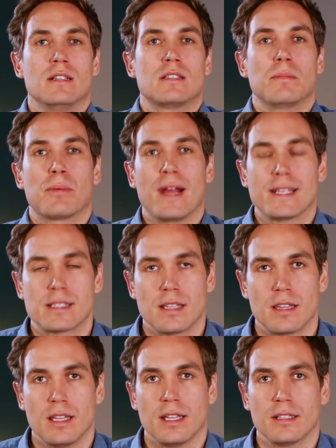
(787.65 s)
suppress
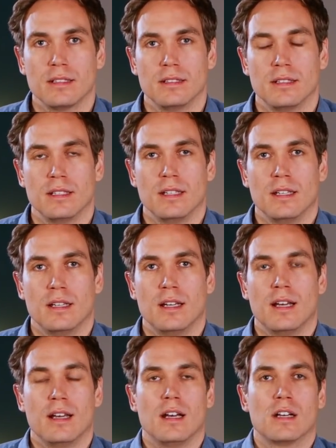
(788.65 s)
the thing
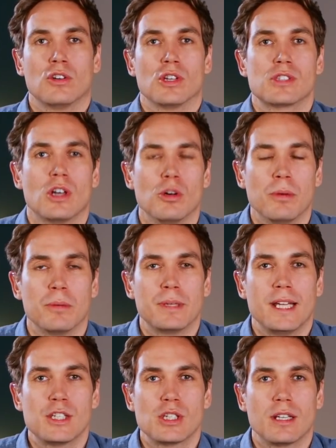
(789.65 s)
across the whole
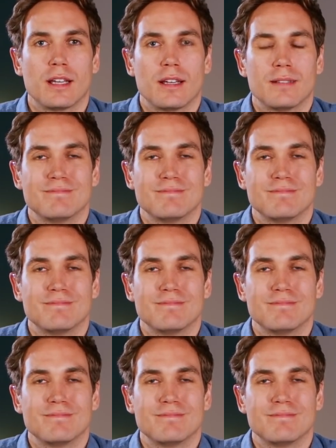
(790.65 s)
population.